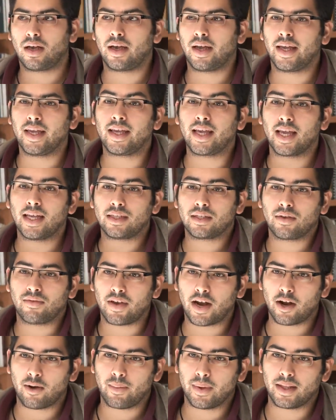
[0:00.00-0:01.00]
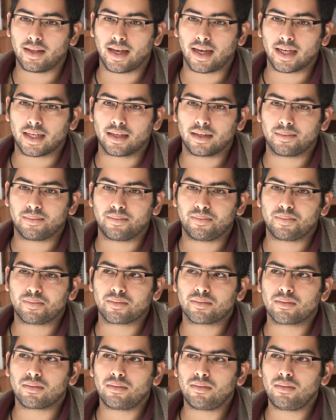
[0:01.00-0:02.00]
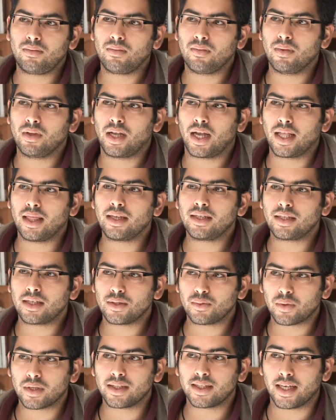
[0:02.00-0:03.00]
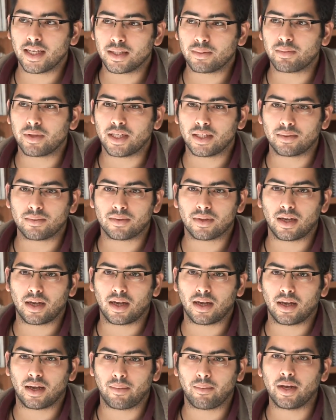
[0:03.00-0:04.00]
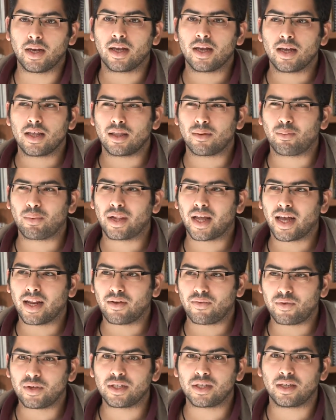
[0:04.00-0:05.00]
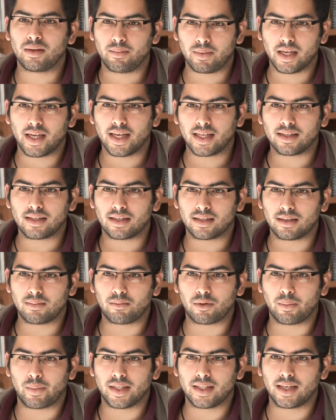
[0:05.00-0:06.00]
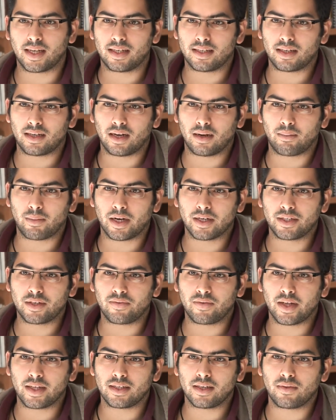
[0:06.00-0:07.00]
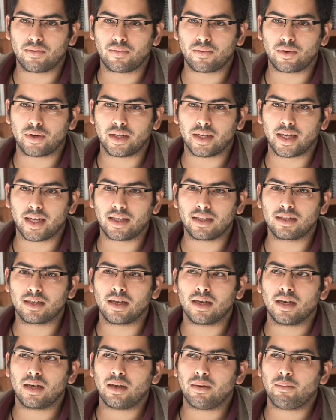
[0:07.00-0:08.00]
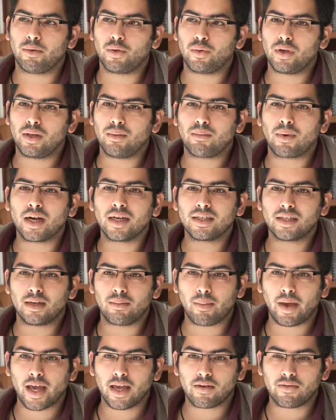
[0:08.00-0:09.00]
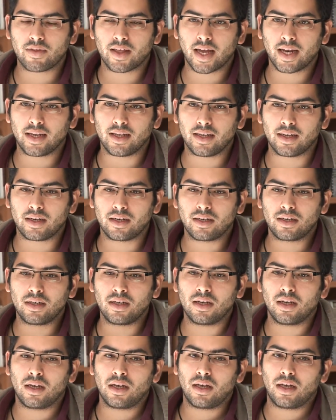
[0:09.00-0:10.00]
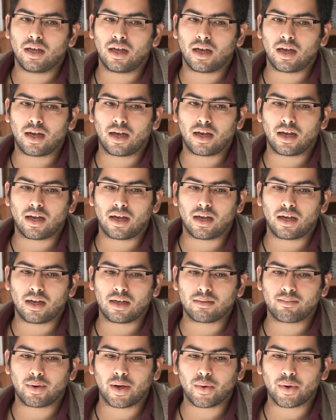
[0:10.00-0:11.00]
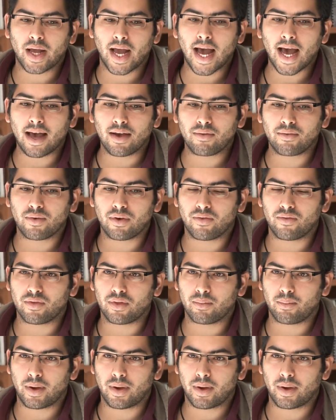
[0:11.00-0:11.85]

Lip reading: in case of Arab attack. And this is what takes place. The plan officially begins its implementation in March of 1948. Between March and May of that year, about half of the